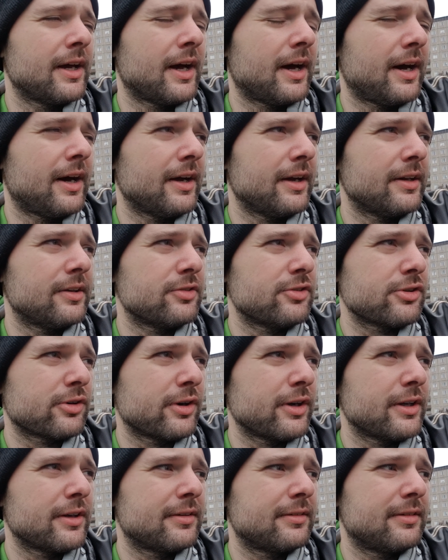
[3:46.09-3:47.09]
I
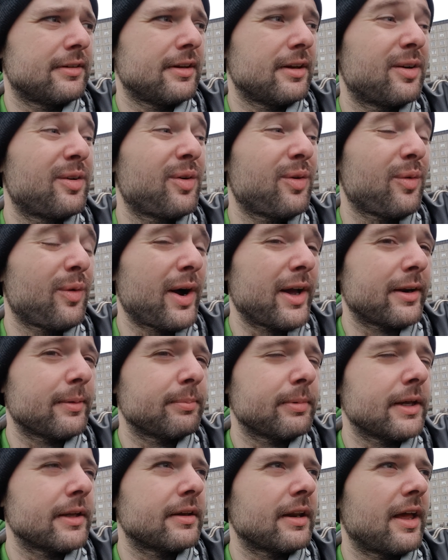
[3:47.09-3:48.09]
enjoy it quite a bit.